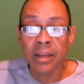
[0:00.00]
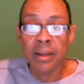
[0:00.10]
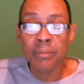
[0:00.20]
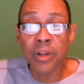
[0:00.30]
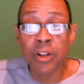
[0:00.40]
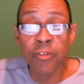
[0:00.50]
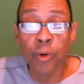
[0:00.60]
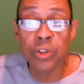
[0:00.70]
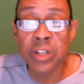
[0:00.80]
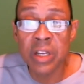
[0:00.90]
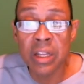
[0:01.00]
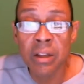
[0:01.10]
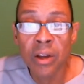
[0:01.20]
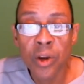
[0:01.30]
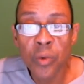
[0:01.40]
But
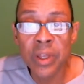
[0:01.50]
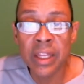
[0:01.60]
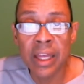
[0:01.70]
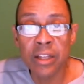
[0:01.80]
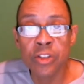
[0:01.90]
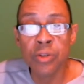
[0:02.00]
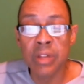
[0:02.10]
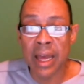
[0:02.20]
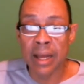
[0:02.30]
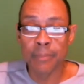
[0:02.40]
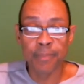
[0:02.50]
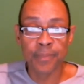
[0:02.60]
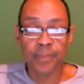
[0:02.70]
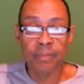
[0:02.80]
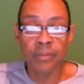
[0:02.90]
unfortunately, we can't do that.
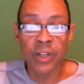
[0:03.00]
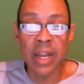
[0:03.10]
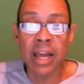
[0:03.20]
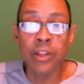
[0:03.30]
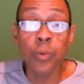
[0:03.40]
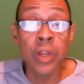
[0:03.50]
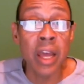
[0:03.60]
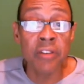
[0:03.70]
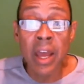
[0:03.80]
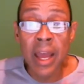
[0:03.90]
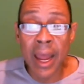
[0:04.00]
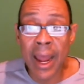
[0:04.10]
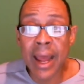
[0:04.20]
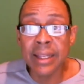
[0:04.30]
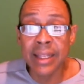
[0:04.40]
But now that we have
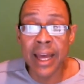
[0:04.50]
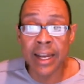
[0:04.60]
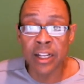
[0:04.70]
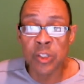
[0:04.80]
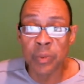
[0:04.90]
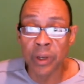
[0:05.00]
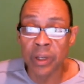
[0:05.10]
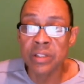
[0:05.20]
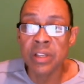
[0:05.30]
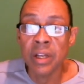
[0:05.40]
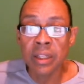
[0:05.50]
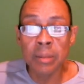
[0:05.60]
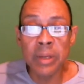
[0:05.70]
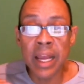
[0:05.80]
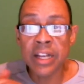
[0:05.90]
had that experience,
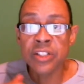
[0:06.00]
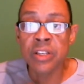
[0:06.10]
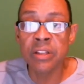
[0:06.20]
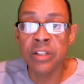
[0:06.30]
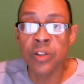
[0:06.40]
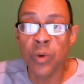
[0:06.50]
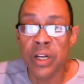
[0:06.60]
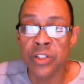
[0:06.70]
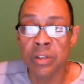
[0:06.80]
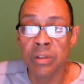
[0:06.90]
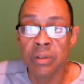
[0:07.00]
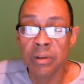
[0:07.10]
let me ask you this question.